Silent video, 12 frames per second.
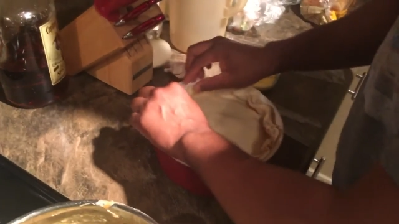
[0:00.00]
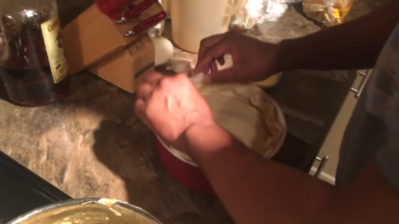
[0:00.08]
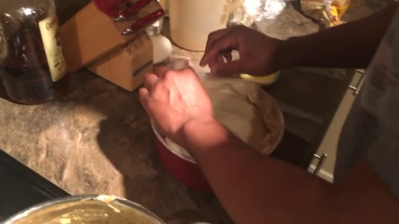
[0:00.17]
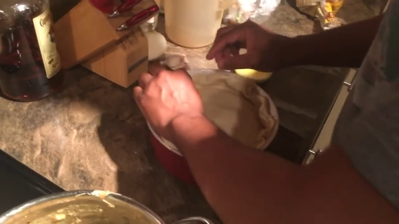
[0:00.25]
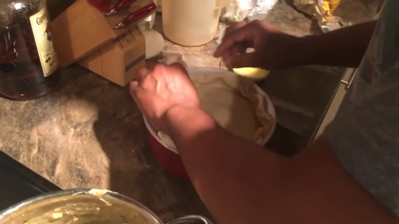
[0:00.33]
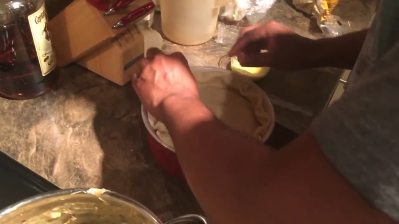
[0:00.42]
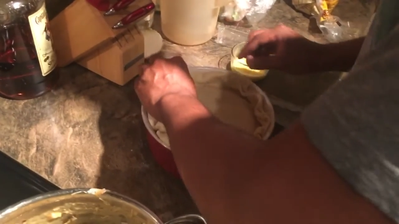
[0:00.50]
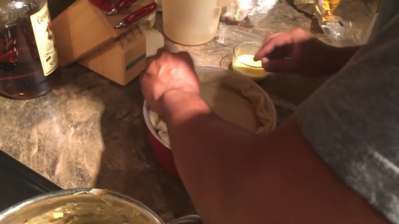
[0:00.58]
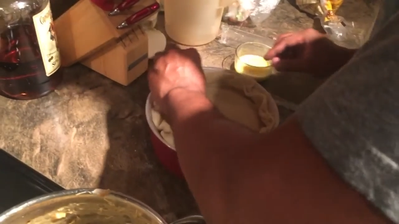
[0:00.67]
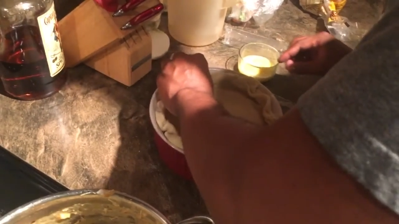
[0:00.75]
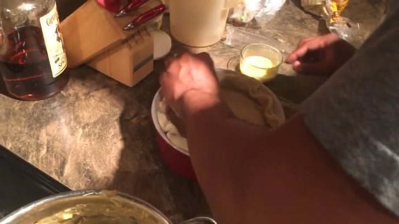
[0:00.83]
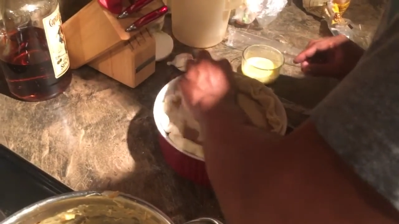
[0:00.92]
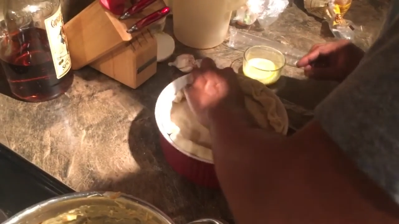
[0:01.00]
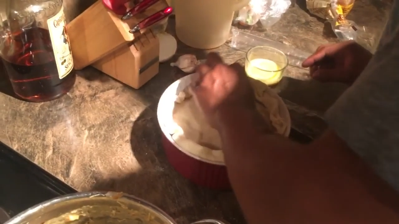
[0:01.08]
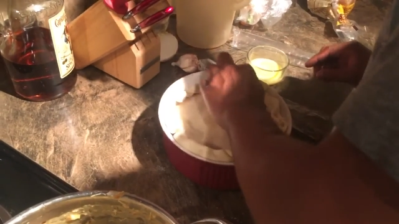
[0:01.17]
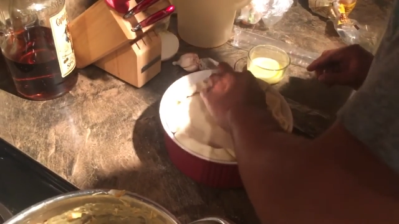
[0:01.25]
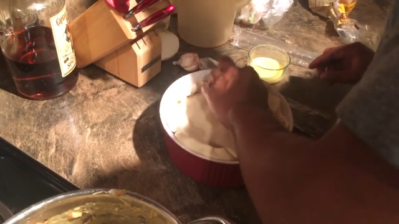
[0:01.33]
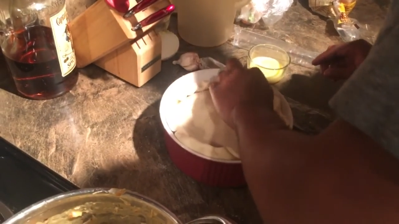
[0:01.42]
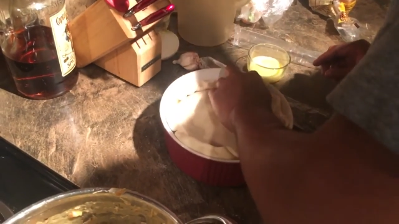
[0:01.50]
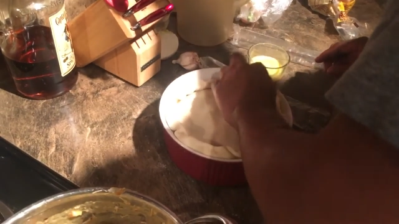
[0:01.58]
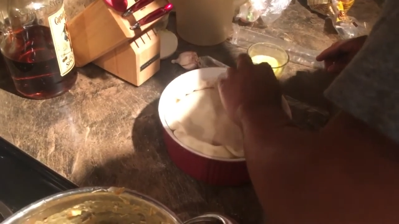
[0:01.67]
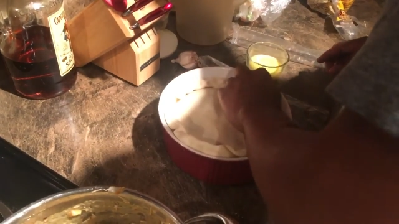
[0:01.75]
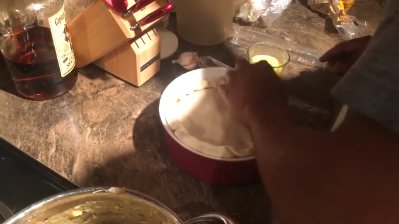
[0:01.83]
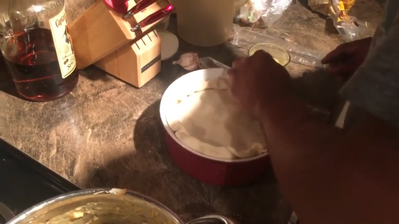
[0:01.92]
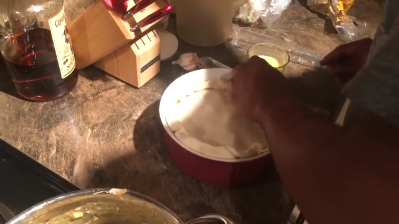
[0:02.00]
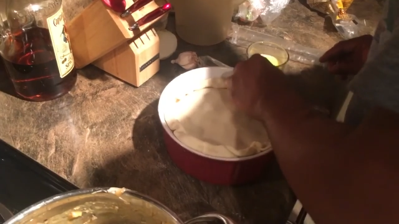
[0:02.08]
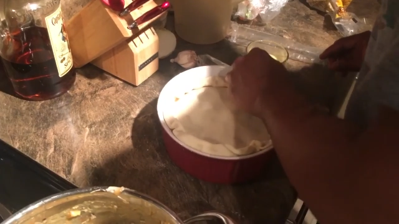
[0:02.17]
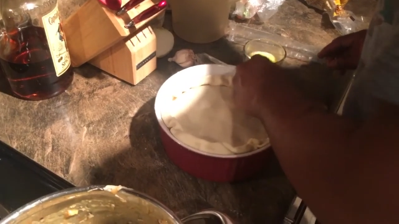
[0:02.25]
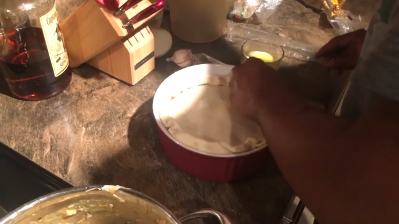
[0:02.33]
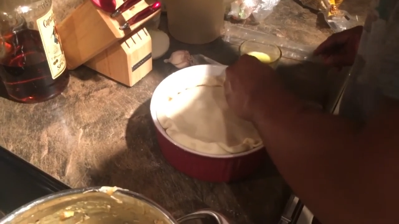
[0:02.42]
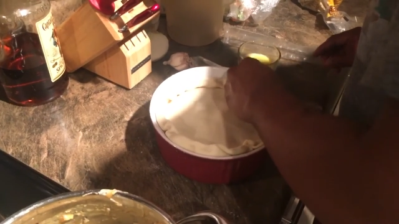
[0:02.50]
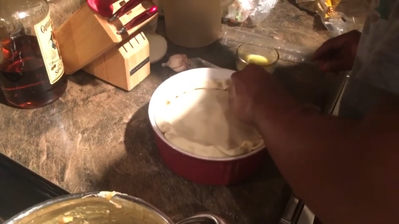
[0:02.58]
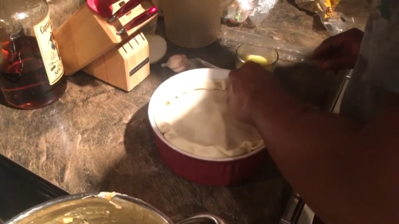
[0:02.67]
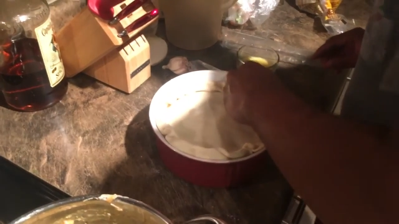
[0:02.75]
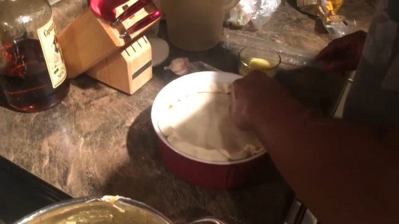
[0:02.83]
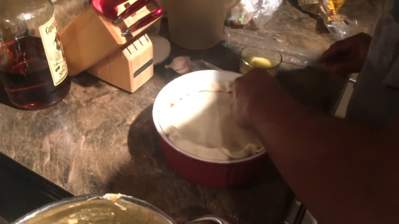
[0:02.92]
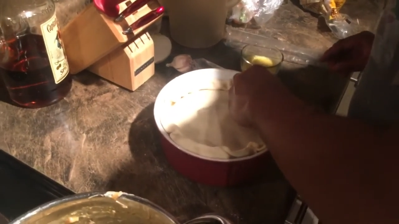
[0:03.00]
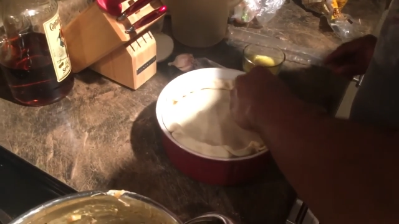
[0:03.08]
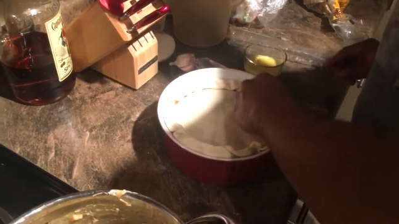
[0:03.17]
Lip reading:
[unreadable: no face in view]